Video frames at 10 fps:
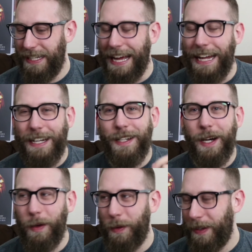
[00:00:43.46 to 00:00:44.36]
And
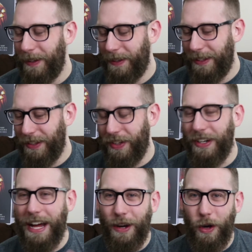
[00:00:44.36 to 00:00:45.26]
no,
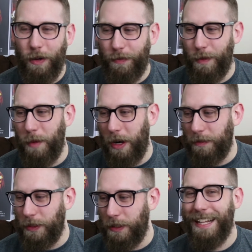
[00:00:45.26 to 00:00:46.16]
they're not all from
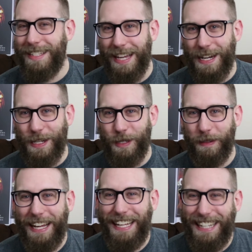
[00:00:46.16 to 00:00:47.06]
Marvel. Let's get
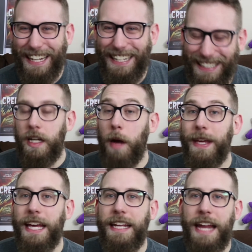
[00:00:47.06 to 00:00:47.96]
into it.
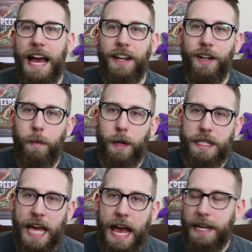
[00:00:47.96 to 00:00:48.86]
Coming in at number
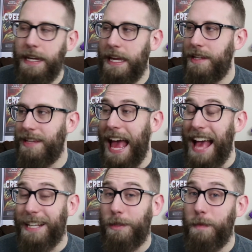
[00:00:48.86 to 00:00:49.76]
10 is
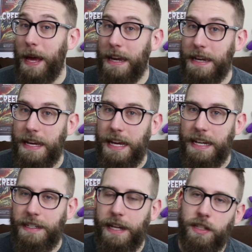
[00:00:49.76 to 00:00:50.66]
X-Men,
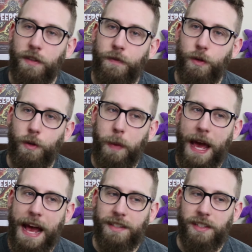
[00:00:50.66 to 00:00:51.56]
Days of Future
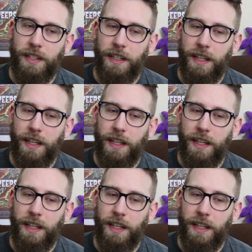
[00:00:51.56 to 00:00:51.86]
Past.